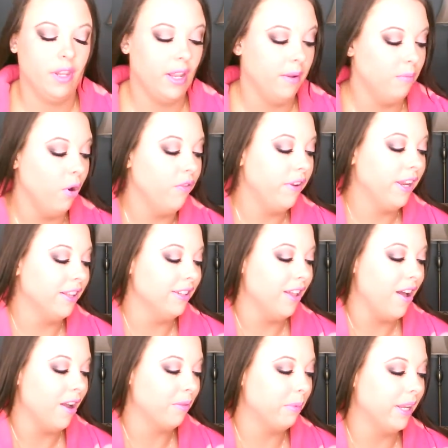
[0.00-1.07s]
Moving
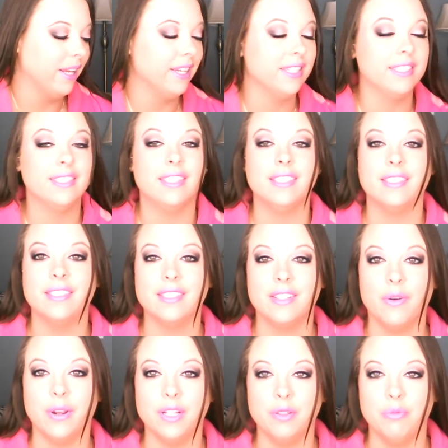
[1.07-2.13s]
along, because this is
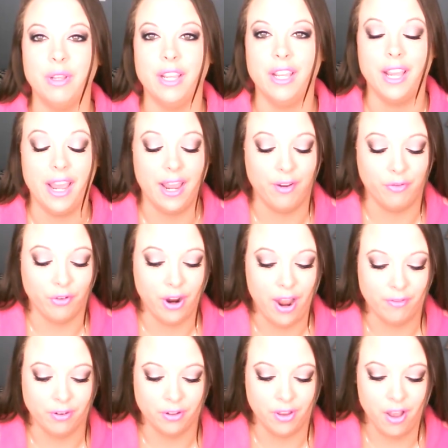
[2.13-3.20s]
going to be a
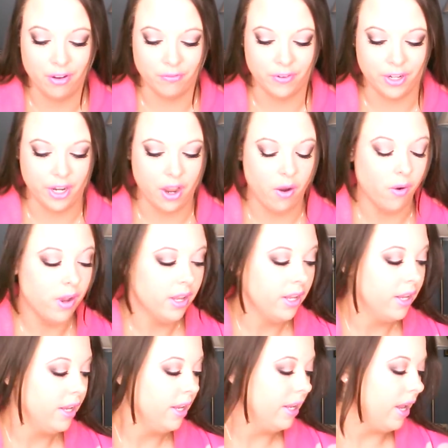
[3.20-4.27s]
forever long video.
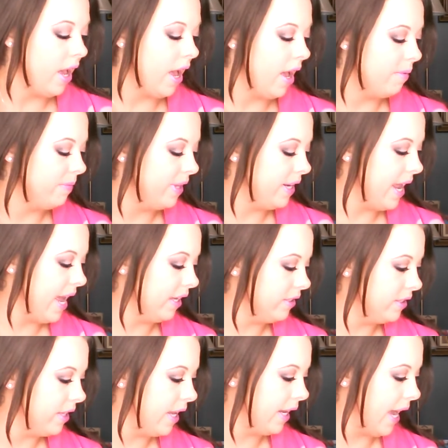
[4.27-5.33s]
The next
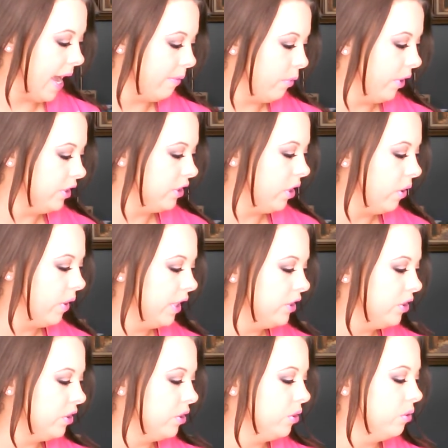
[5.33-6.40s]
thing I'm going to go
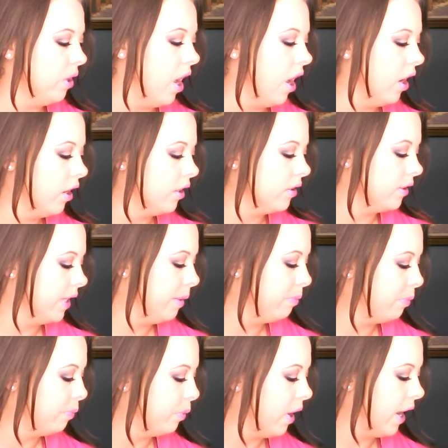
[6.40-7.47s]
into are
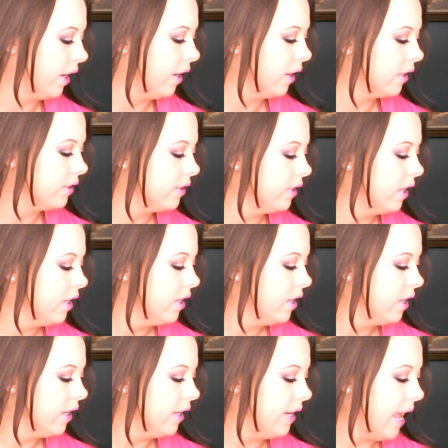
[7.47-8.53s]
lip products.
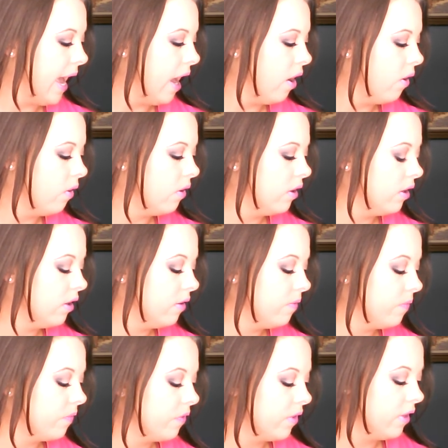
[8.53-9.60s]
Now,
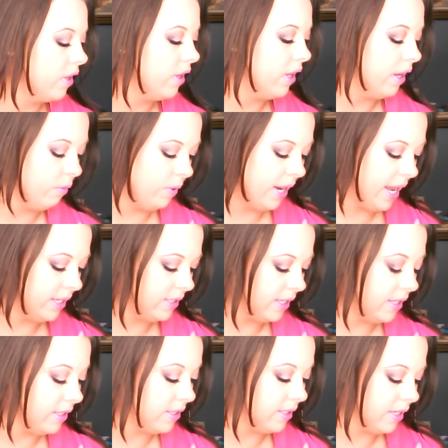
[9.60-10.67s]
when I said
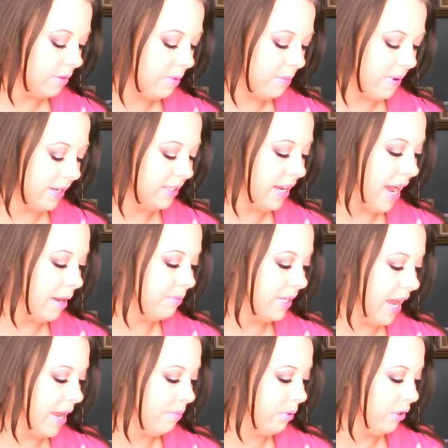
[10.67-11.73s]
this is going to be my top
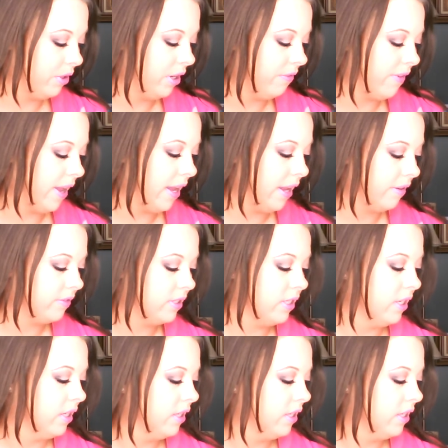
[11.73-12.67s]
10 beauty faves,